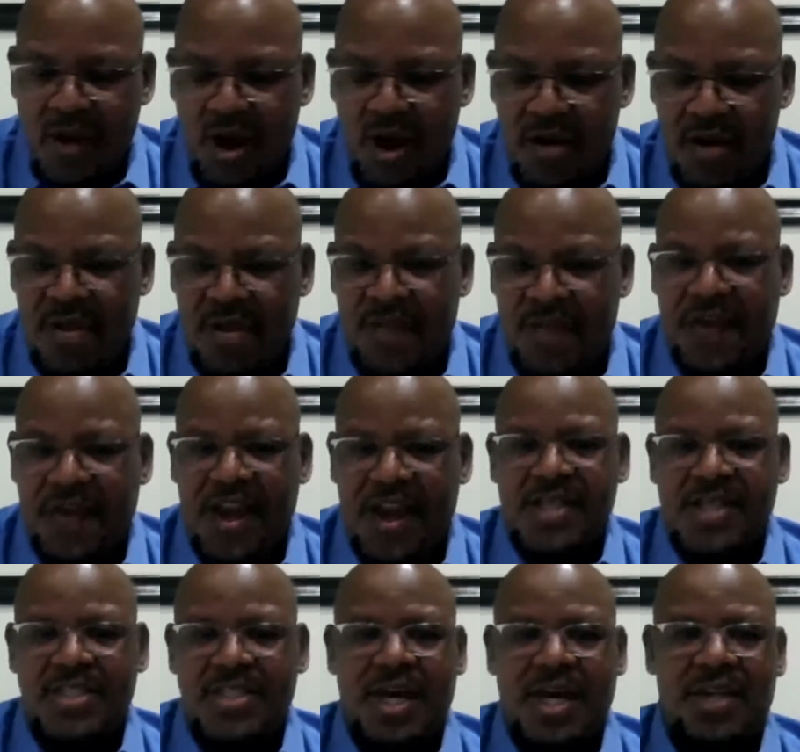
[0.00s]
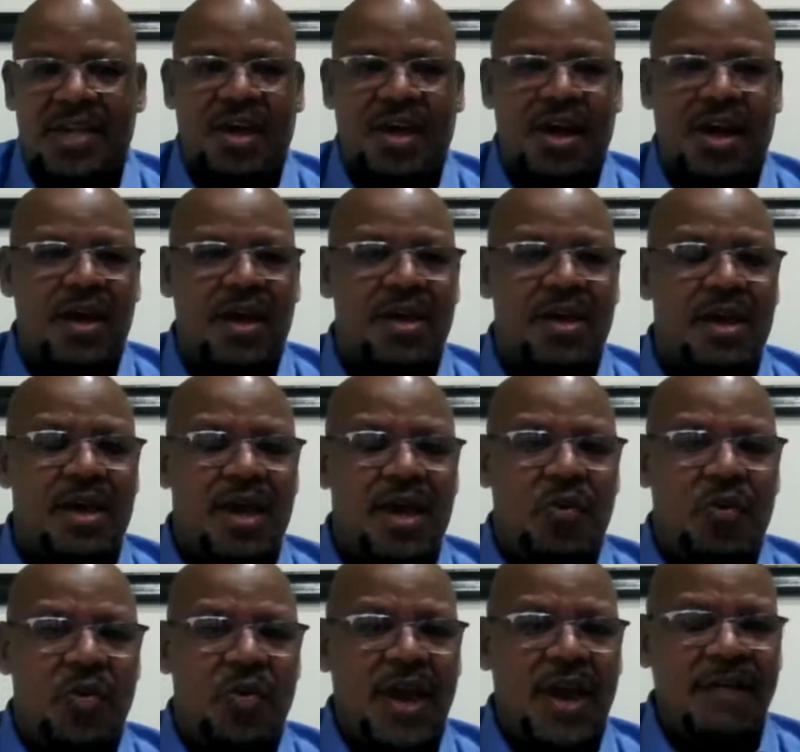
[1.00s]
one of the things that
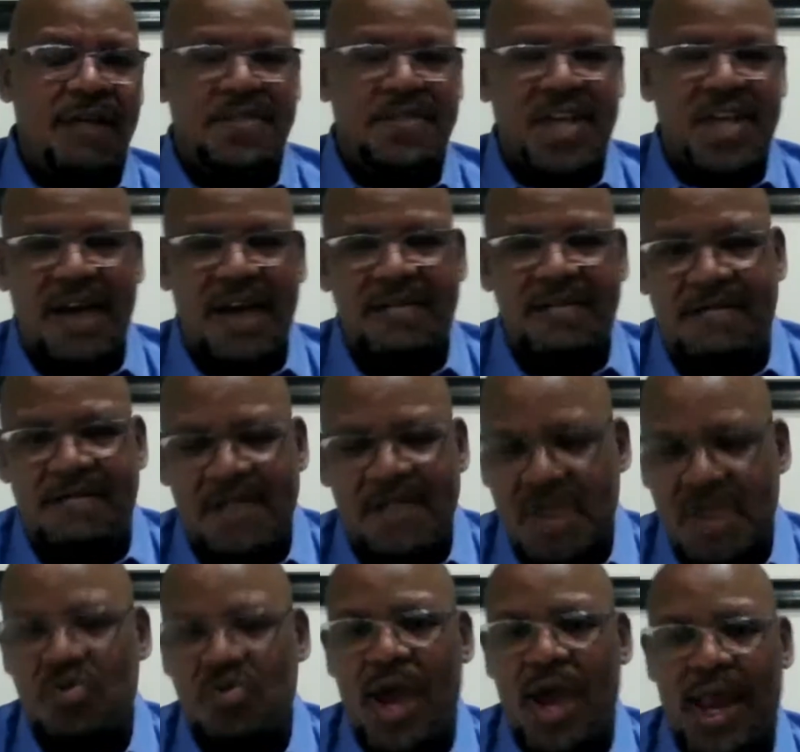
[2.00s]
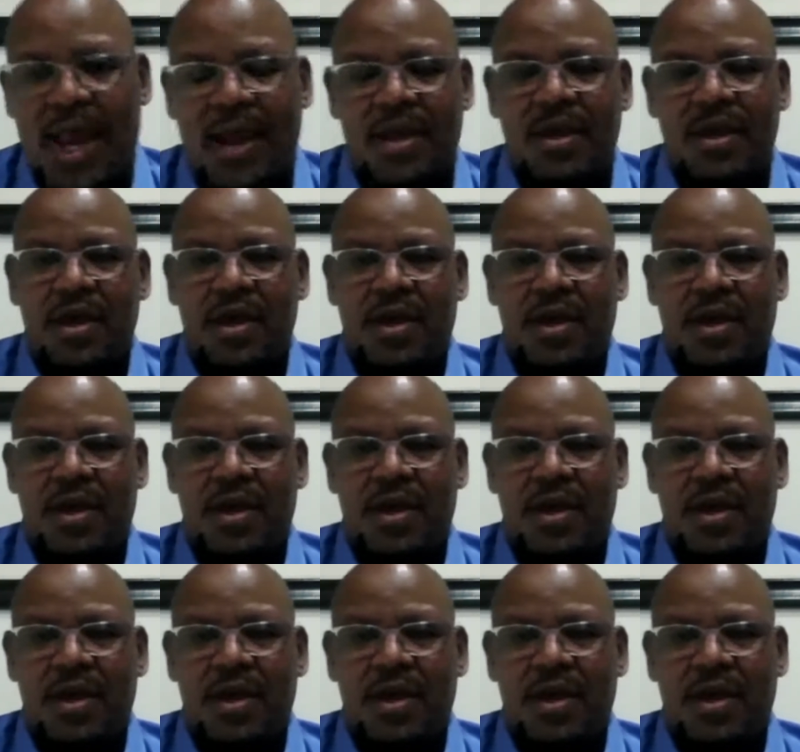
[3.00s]
we have done very well,